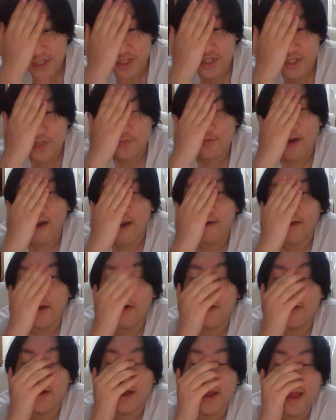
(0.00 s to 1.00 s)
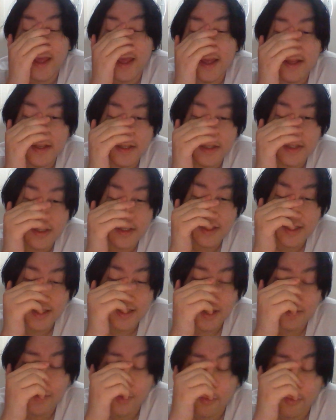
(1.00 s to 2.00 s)
She's just wearing it on her ears. There's
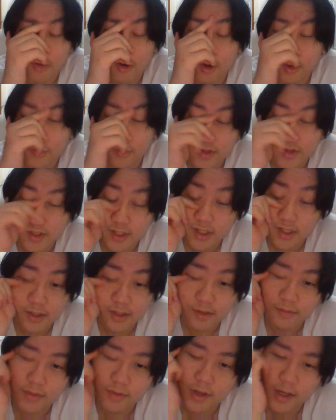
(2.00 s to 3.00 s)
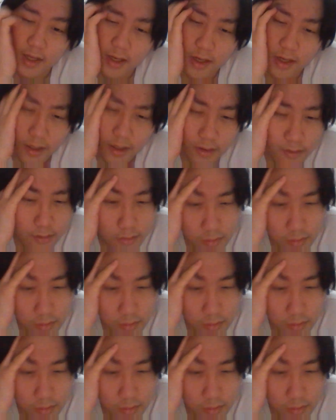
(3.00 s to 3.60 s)
something wrong with the system, clearly.